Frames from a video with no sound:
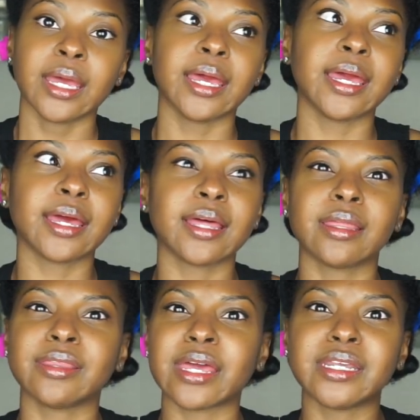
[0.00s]

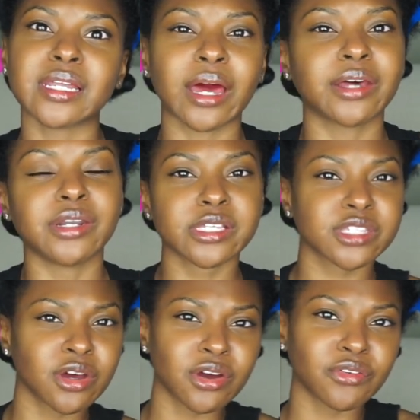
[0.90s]
And they did like a
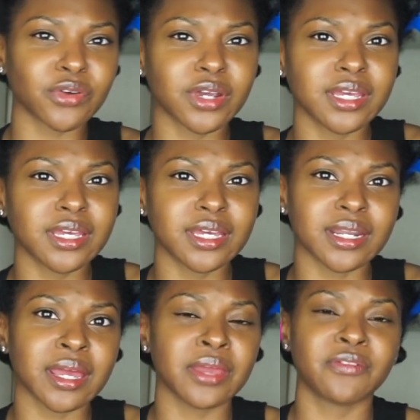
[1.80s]
discovery
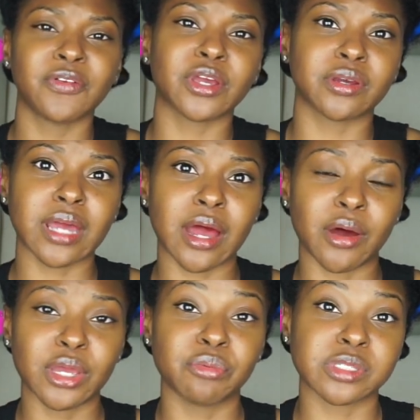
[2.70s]
and they figured
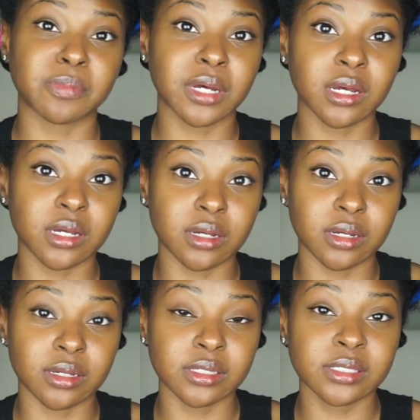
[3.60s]
out it was
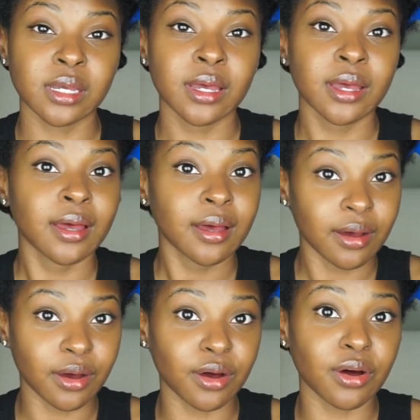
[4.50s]
because
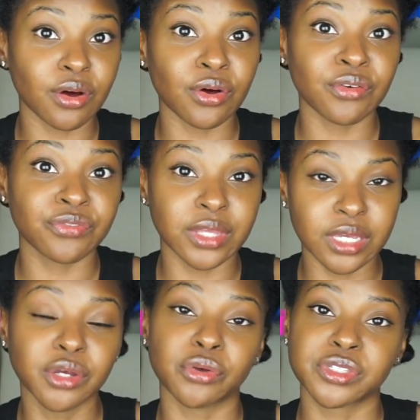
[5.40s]
of the
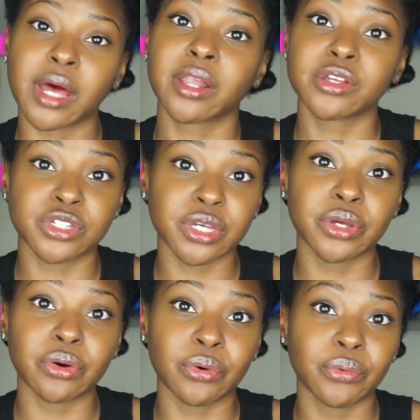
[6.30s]
Eco Styling
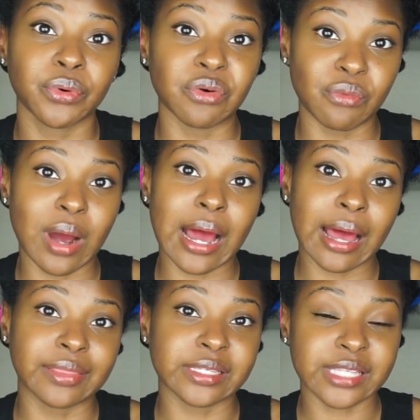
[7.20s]
Gel, of
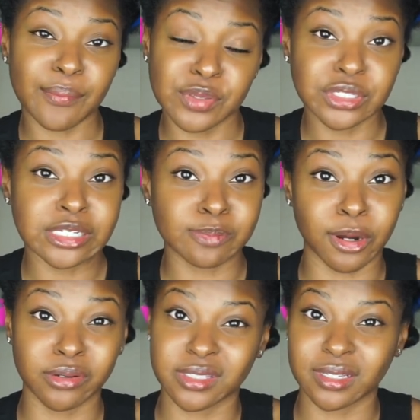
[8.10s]
why this happened to this
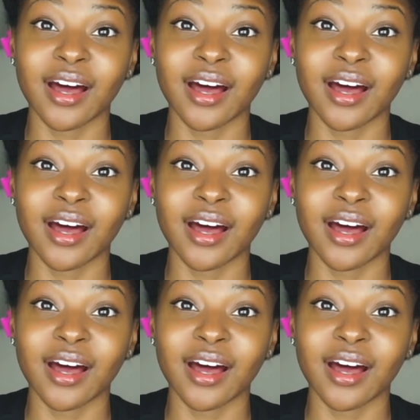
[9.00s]
person.